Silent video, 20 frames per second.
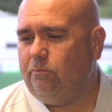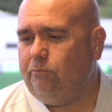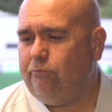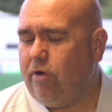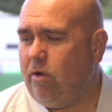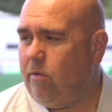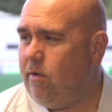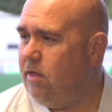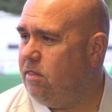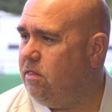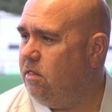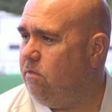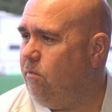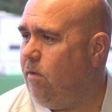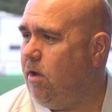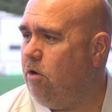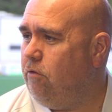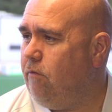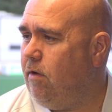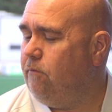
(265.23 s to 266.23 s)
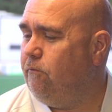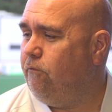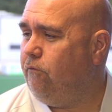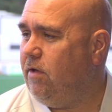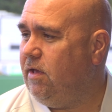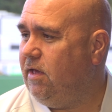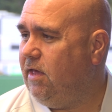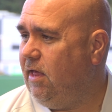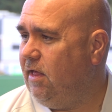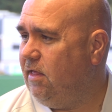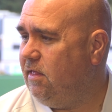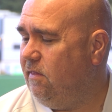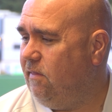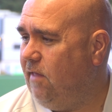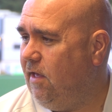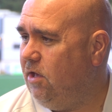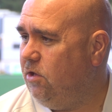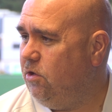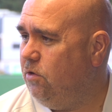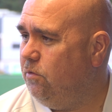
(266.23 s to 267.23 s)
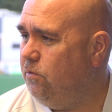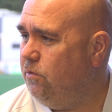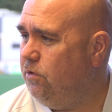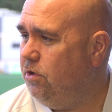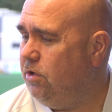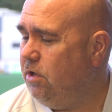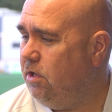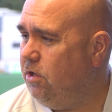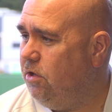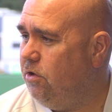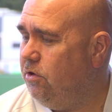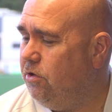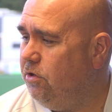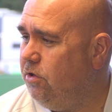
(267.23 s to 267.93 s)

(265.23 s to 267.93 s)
prowess as well around free kicks and that, you're going